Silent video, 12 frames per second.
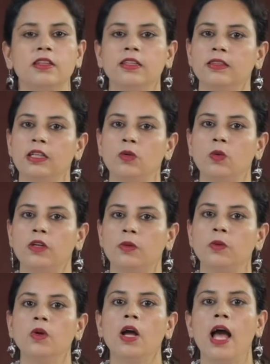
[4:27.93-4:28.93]
is equal
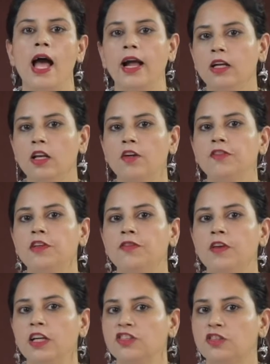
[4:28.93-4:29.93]
to angle of
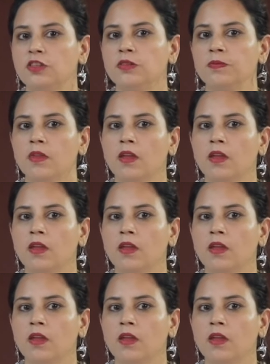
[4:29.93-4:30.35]
reflection.